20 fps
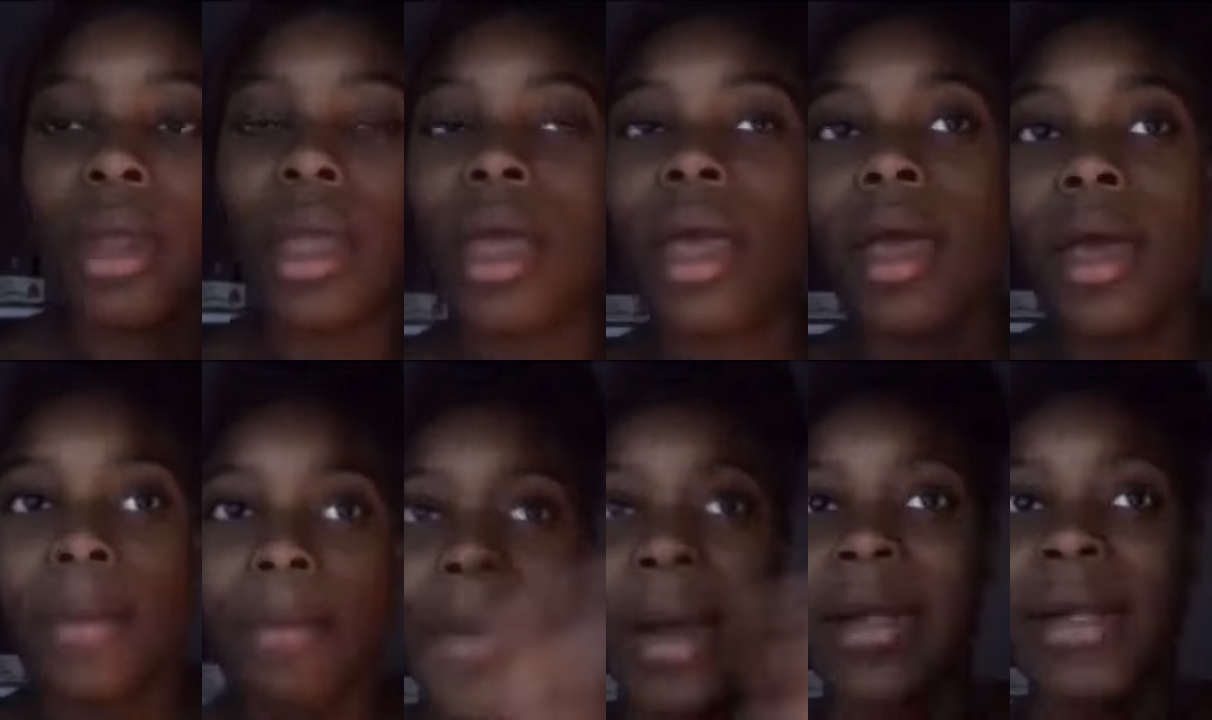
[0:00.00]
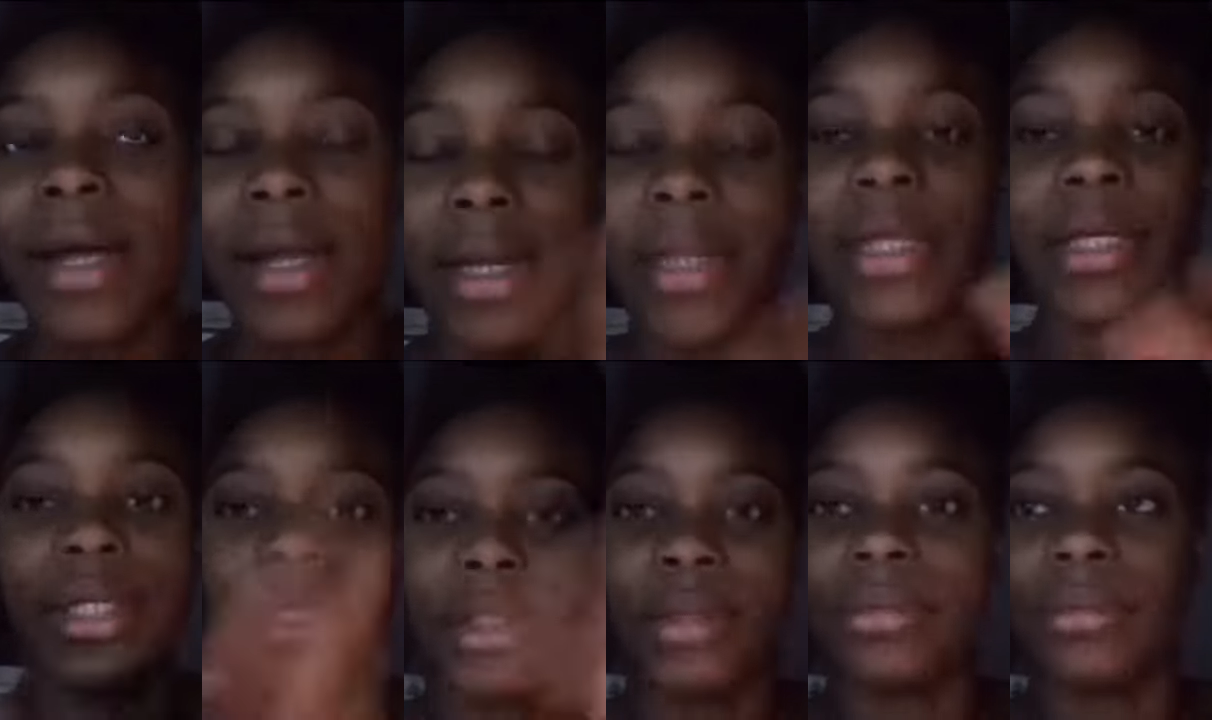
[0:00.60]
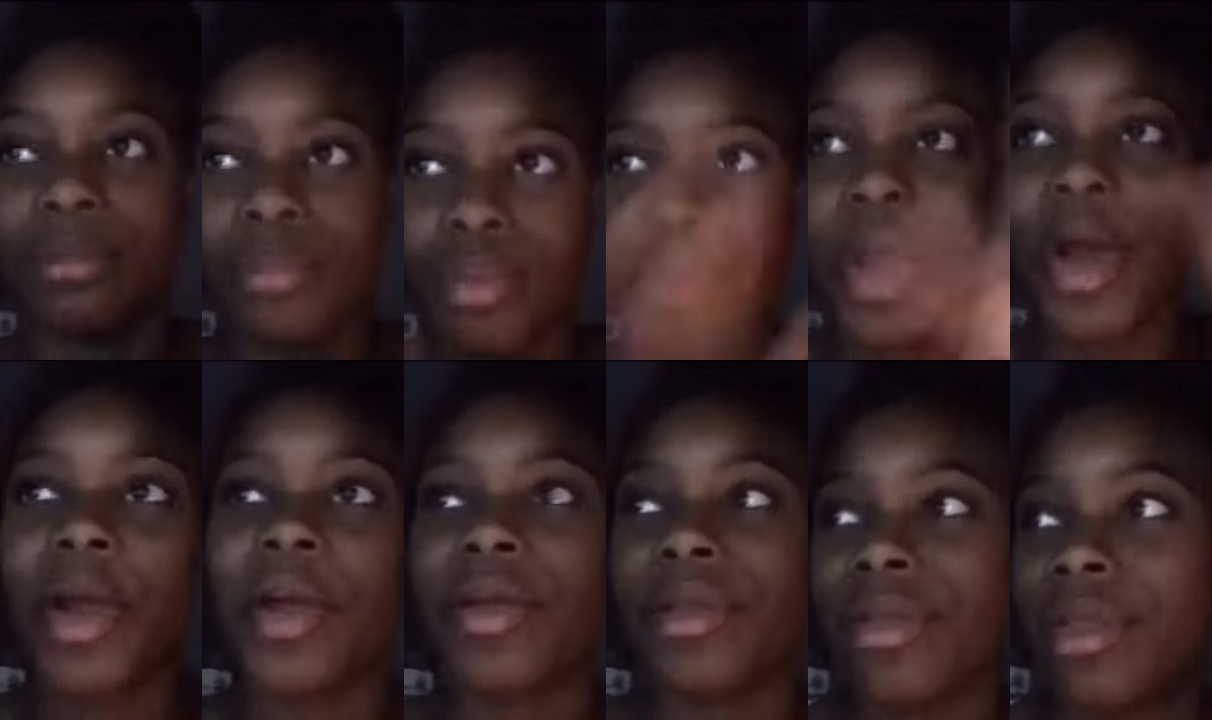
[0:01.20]
nightly prayer
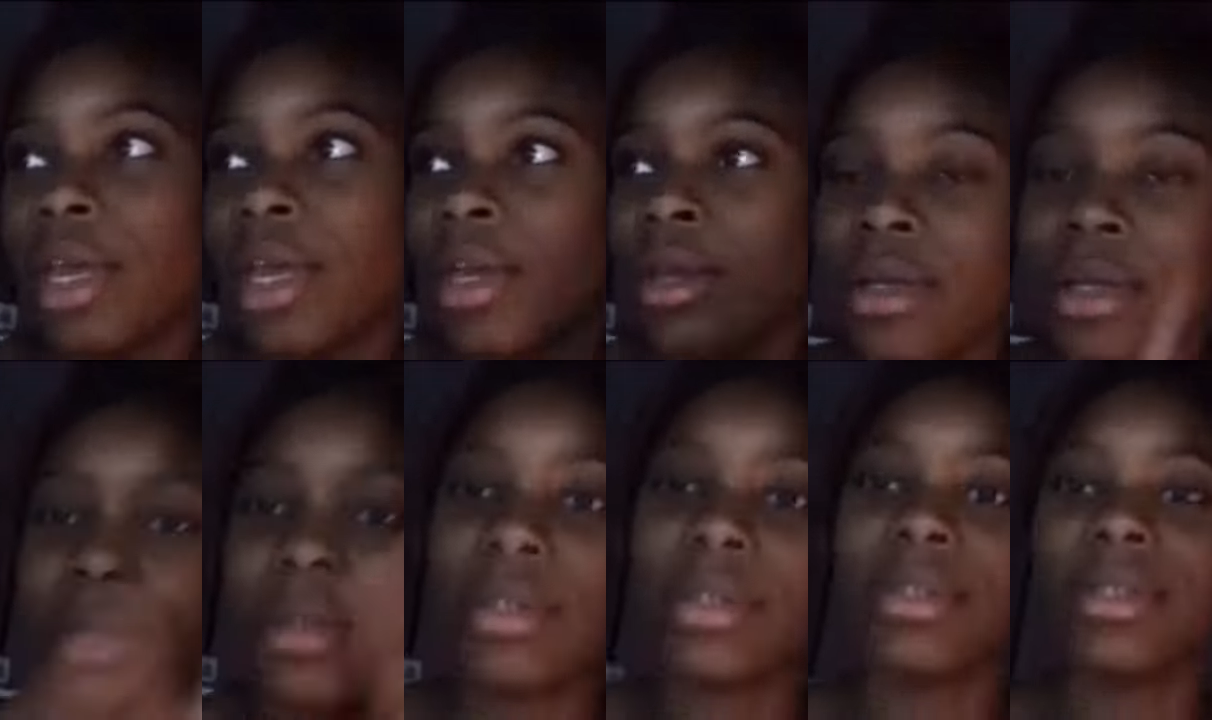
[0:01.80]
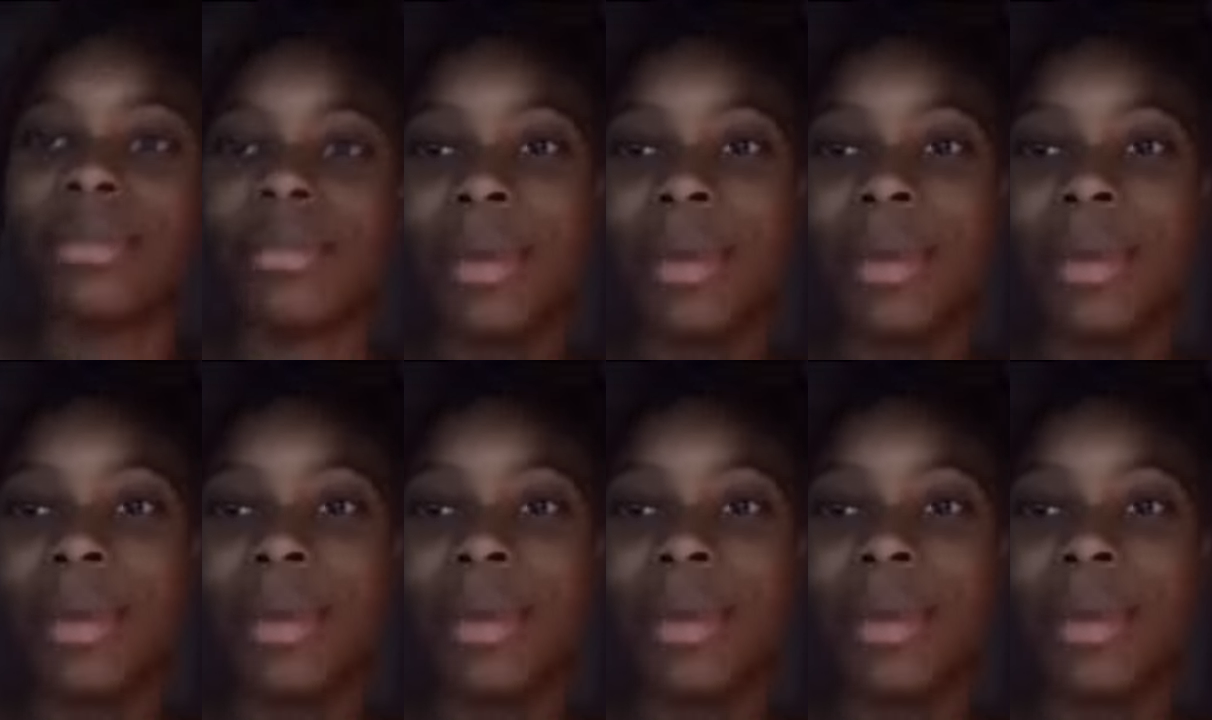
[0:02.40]
thing. My,